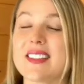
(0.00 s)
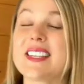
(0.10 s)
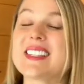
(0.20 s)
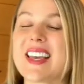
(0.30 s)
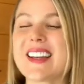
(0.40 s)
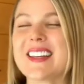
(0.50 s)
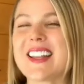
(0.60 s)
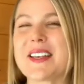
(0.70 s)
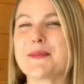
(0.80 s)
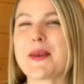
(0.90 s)
This setting
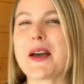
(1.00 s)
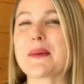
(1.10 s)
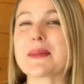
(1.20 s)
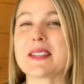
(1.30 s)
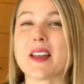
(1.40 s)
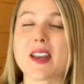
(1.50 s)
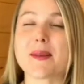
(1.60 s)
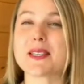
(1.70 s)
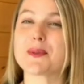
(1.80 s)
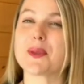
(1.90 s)
has become
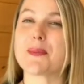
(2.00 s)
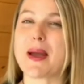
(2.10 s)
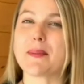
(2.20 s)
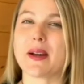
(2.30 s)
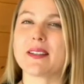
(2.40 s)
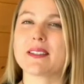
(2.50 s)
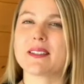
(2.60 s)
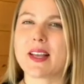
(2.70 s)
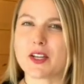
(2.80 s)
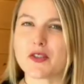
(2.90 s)
synonymous with my brand,
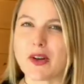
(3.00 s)
like a